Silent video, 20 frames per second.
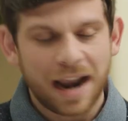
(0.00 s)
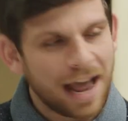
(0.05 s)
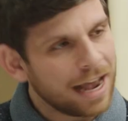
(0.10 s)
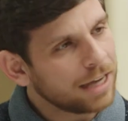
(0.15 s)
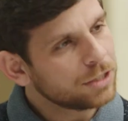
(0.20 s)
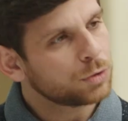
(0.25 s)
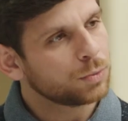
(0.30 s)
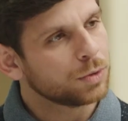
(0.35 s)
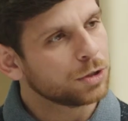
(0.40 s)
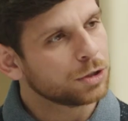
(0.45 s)

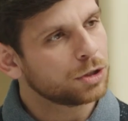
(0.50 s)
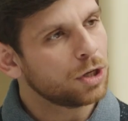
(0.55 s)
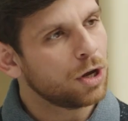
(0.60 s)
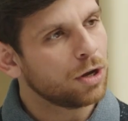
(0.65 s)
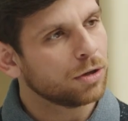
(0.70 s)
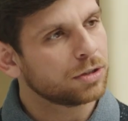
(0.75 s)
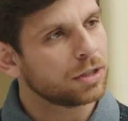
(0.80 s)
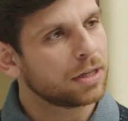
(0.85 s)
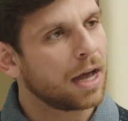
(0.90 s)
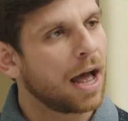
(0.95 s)
as a
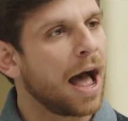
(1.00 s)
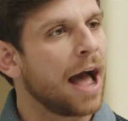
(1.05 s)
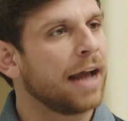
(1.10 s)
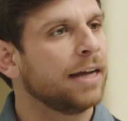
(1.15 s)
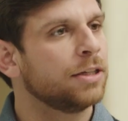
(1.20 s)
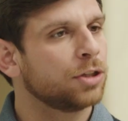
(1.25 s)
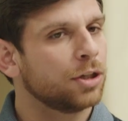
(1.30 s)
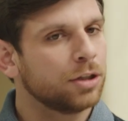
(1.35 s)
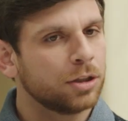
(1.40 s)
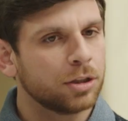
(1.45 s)
result, I
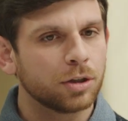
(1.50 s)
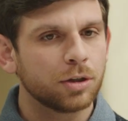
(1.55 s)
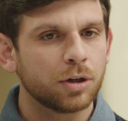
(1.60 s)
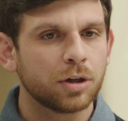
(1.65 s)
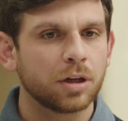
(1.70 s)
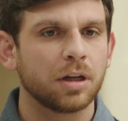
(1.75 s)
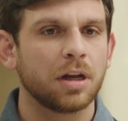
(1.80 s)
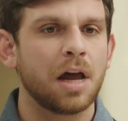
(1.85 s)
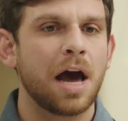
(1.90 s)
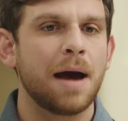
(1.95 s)
started to learn a
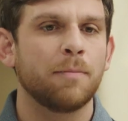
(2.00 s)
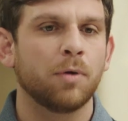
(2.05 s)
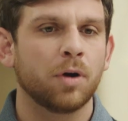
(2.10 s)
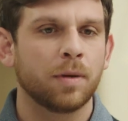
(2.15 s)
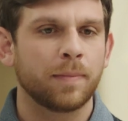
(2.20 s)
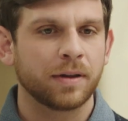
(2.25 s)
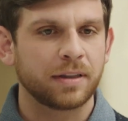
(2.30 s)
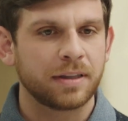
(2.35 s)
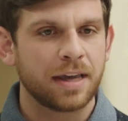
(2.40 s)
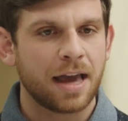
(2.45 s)
lot more
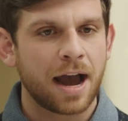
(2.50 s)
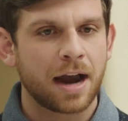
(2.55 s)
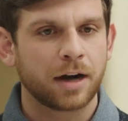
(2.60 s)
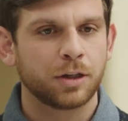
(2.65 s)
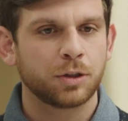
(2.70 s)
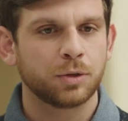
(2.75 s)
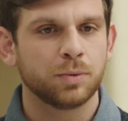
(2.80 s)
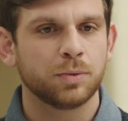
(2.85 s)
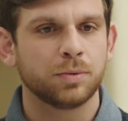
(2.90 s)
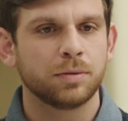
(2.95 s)
about the
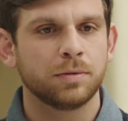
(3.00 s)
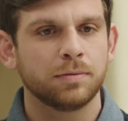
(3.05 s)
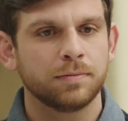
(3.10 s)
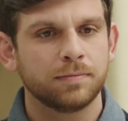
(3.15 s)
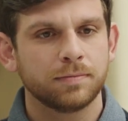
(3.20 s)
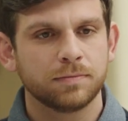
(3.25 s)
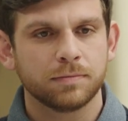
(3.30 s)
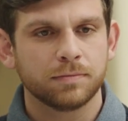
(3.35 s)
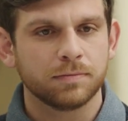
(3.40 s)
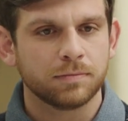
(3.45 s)
actual
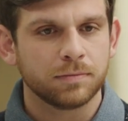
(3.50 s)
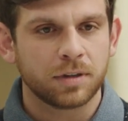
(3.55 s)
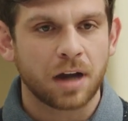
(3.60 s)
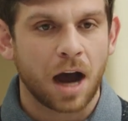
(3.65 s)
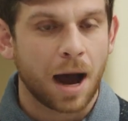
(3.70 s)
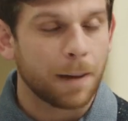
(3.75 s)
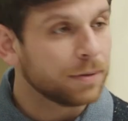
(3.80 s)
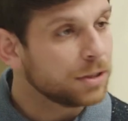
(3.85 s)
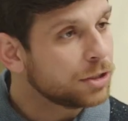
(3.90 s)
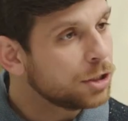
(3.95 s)

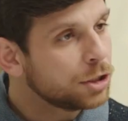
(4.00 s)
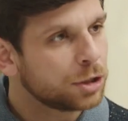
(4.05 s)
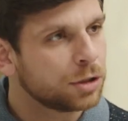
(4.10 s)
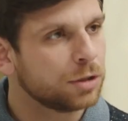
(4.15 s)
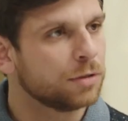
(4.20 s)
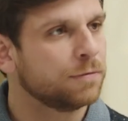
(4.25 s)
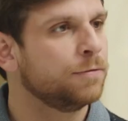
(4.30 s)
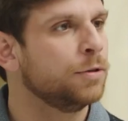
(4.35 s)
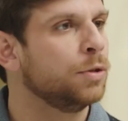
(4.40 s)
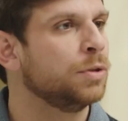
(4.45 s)
composition
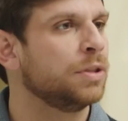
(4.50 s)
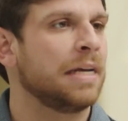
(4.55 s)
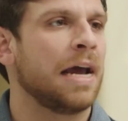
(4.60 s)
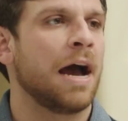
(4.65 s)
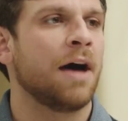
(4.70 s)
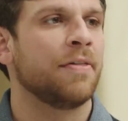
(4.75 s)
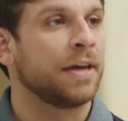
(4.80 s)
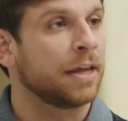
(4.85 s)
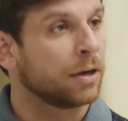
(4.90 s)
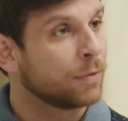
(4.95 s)
of foods and how
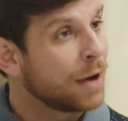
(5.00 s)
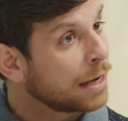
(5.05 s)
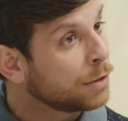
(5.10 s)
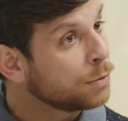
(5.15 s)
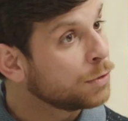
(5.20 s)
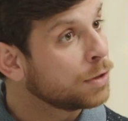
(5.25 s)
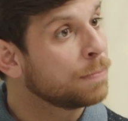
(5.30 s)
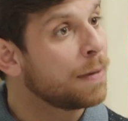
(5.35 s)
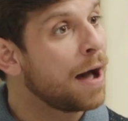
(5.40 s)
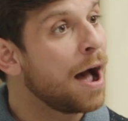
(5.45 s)
they interact with
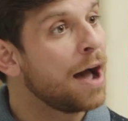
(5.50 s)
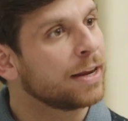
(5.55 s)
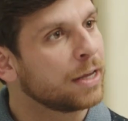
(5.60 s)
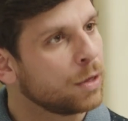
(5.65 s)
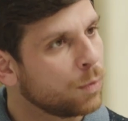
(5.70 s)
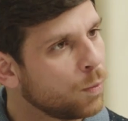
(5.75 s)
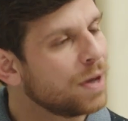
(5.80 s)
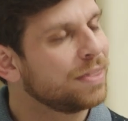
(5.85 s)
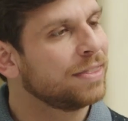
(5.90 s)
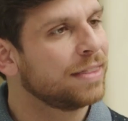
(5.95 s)
the body
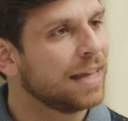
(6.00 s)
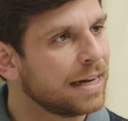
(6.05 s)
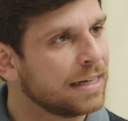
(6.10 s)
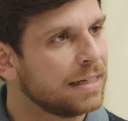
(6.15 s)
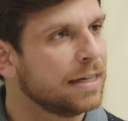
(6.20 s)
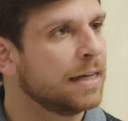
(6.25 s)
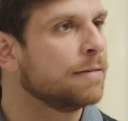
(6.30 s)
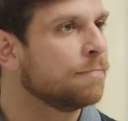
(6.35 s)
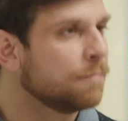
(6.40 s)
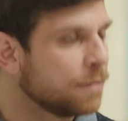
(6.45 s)
and what they
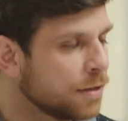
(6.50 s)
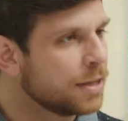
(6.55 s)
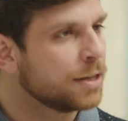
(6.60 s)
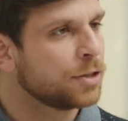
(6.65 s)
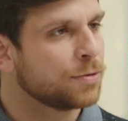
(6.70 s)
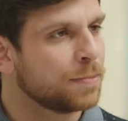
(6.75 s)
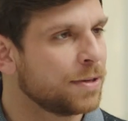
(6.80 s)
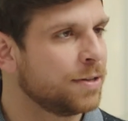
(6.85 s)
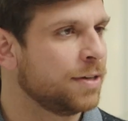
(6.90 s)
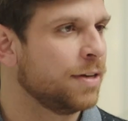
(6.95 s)
did for this
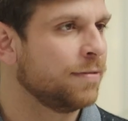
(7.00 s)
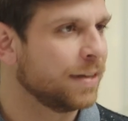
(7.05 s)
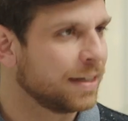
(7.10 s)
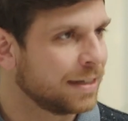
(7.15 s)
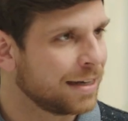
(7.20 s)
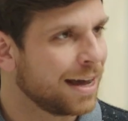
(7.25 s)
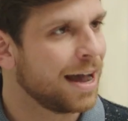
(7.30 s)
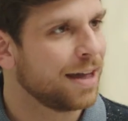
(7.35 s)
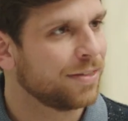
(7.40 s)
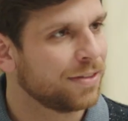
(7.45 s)
specific
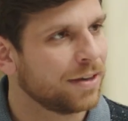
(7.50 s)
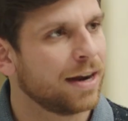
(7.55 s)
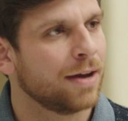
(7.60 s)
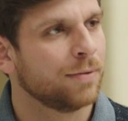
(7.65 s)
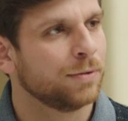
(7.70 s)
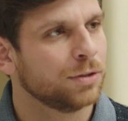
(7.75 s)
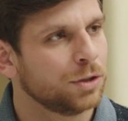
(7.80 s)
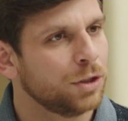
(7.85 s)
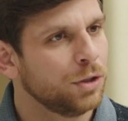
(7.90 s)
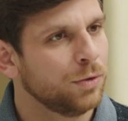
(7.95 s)
diet that I
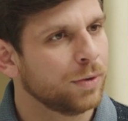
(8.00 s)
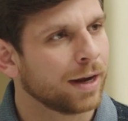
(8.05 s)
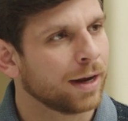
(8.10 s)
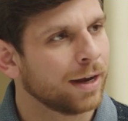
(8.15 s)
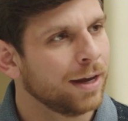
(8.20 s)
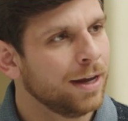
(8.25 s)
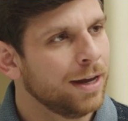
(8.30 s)
was doing.